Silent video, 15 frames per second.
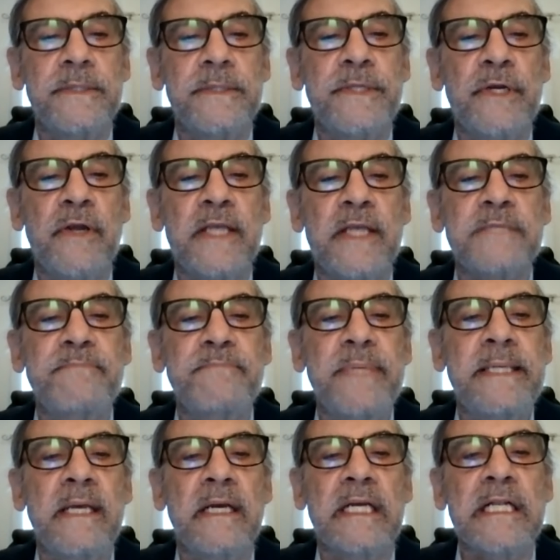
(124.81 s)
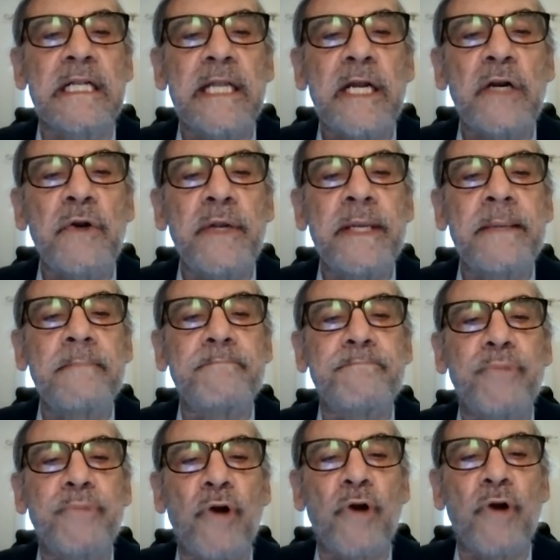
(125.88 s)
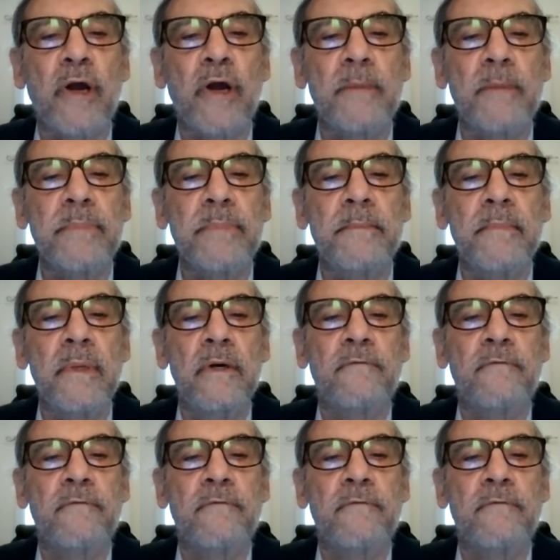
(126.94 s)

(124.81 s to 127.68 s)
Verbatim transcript: There has been a glaring problem